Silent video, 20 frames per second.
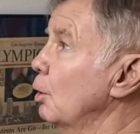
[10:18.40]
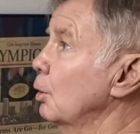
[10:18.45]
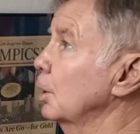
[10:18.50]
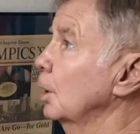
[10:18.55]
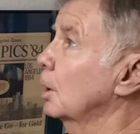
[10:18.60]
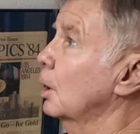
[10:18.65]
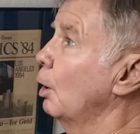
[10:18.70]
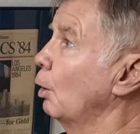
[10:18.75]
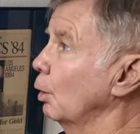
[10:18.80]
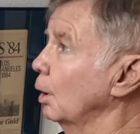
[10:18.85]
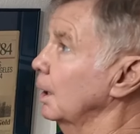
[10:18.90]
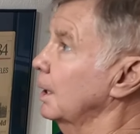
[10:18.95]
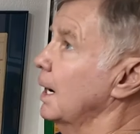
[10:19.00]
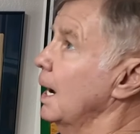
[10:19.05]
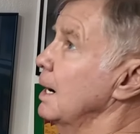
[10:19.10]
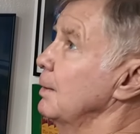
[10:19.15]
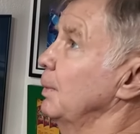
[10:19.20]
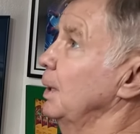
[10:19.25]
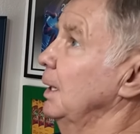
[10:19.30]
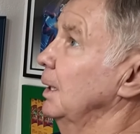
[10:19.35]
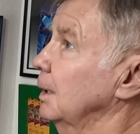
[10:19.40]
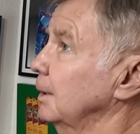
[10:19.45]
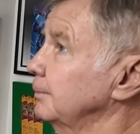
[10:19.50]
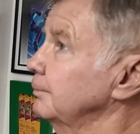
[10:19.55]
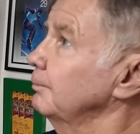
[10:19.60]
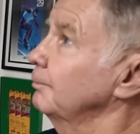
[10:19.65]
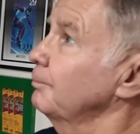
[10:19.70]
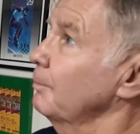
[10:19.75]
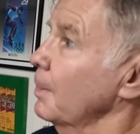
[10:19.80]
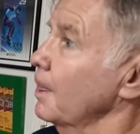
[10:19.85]
Coca Cola came
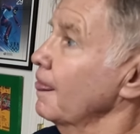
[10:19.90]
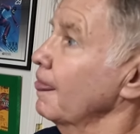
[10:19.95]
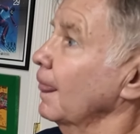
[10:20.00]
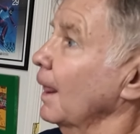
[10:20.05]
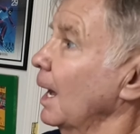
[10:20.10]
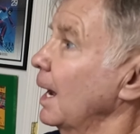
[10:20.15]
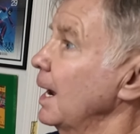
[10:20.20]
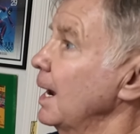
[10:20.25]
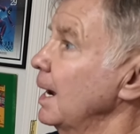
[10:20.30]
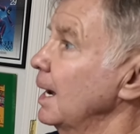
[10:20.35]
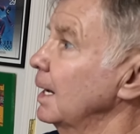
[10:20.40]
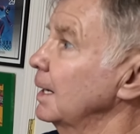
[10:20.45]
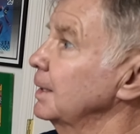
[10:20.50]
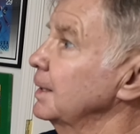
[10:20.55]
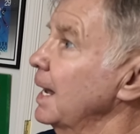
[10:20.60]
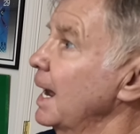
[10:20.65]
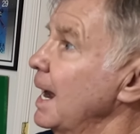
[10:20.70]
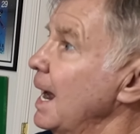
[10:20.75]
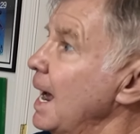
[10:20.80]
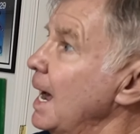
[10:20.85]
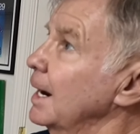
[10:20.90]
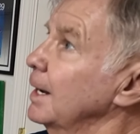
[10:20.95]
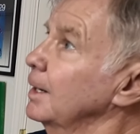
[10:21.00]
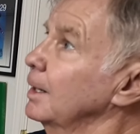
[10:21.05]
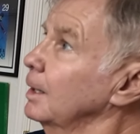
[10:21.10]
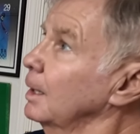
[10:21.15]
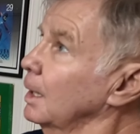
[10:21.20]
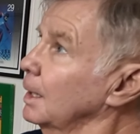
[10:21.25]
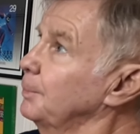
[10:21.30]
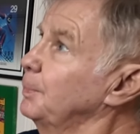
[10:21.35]
in and they had
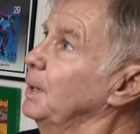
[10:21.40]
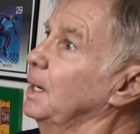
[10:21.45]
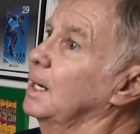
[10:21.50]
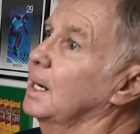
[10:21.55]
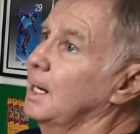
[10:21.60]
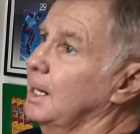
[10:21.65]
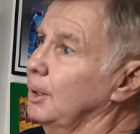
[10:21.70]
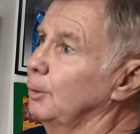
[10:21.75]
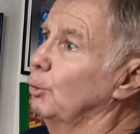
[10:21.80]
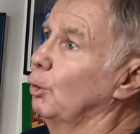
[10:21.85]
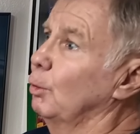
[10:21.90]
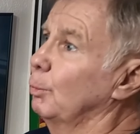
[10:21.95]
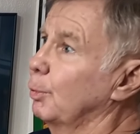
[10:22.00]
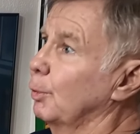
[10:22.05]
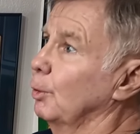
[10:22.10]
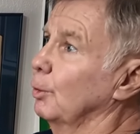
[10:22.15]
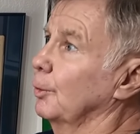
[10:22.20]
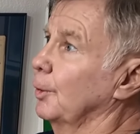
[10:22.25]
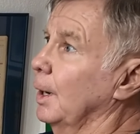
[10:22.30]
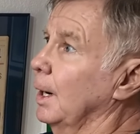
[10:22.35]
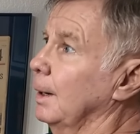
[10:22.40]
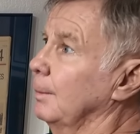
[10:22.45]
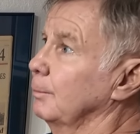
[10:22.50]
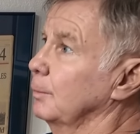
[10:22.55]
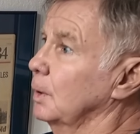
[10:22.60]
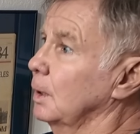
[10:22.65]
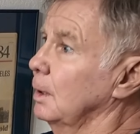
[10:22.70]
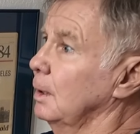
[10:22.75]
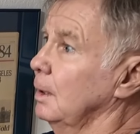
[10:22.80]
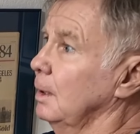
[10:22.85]
an Olympic hero
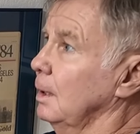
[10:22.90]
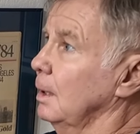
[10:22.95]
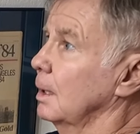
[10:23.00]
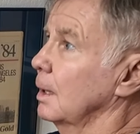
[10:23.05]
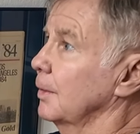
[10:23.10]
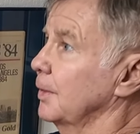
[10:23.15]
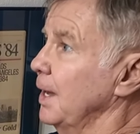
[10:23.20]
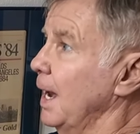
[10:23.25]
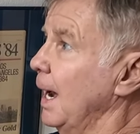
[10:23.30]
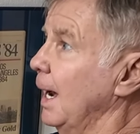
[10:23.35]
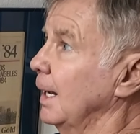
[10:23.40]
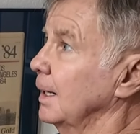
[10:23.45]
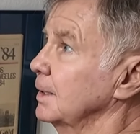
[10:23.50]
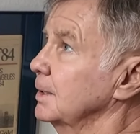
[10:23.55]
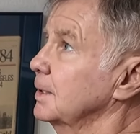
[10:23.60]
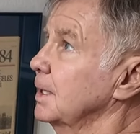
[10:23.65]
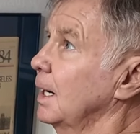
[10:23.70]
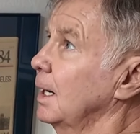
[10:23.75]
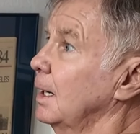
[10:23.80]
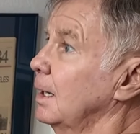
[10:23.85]
program that